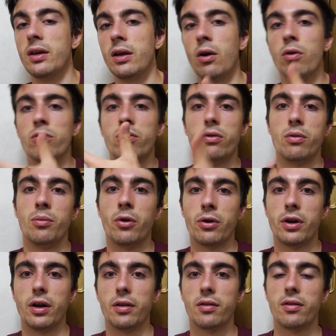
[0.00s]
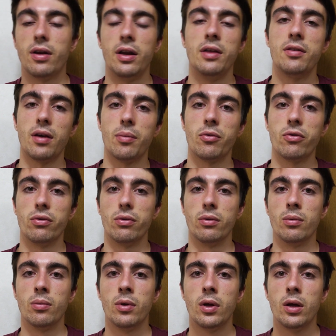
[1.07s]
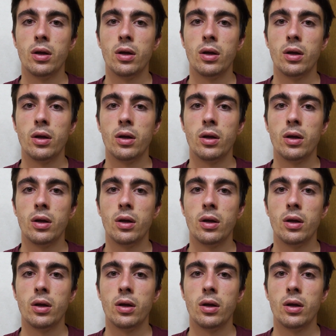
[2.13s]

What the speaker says: onto the market anytime soon.